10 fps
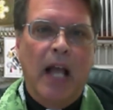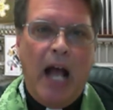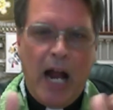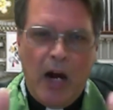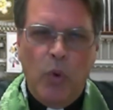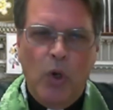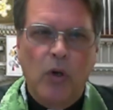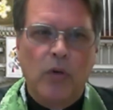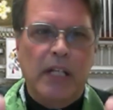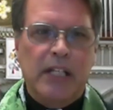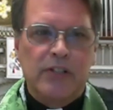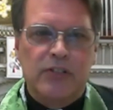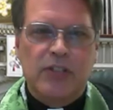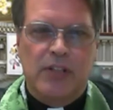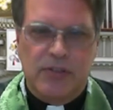Our world
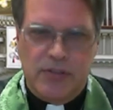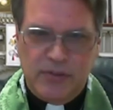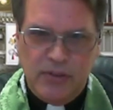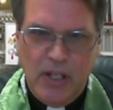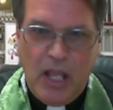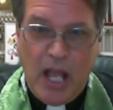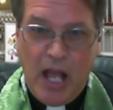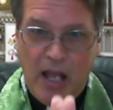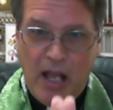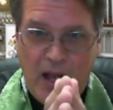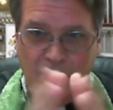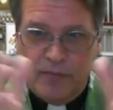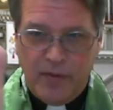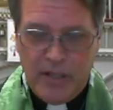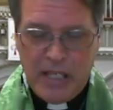consists
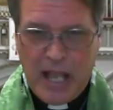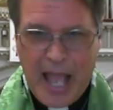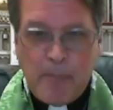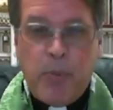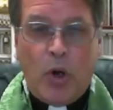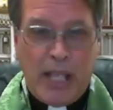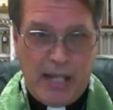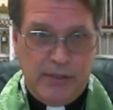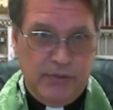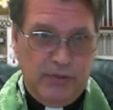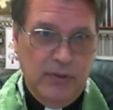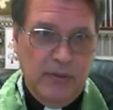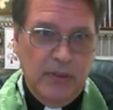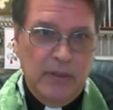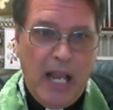of bookends,
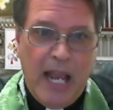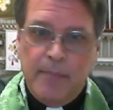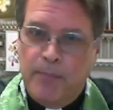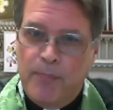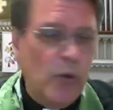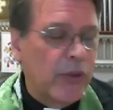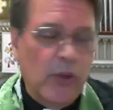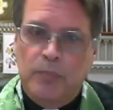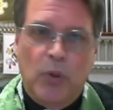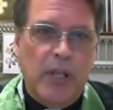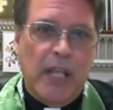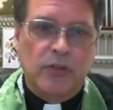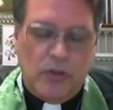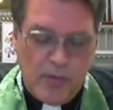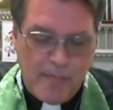and both those
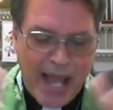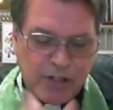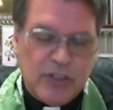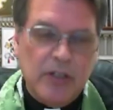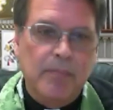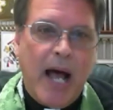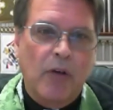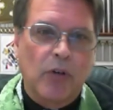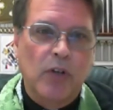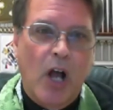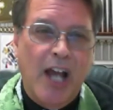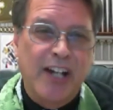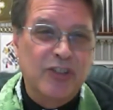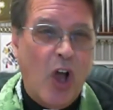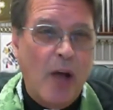bookends are the majesty and power of God.
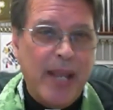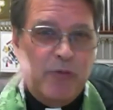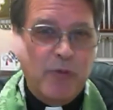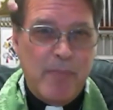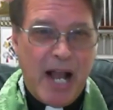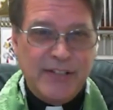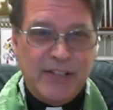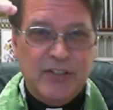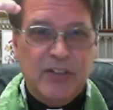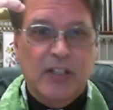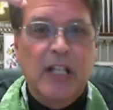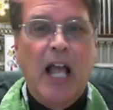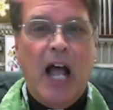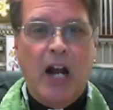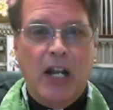Psalm 8 reminds us that
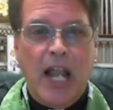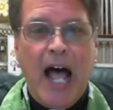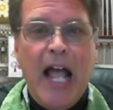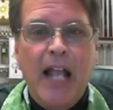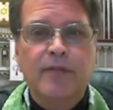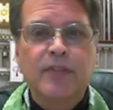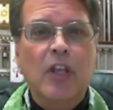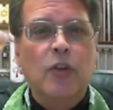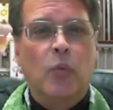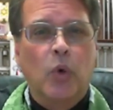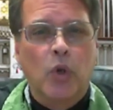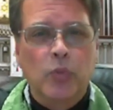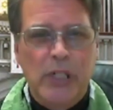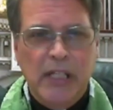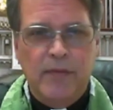our lives, the world
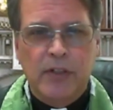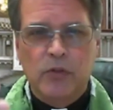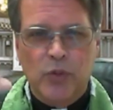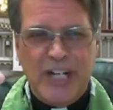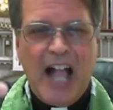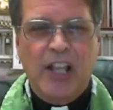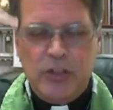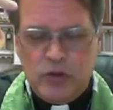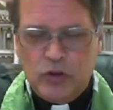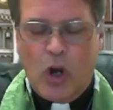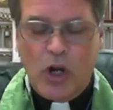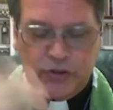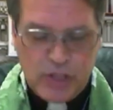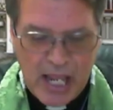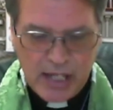we live in, reality
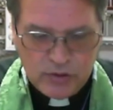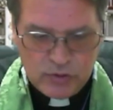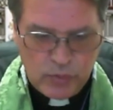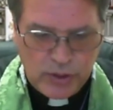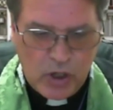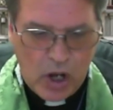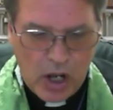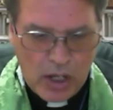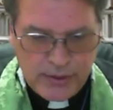starts and ends with God.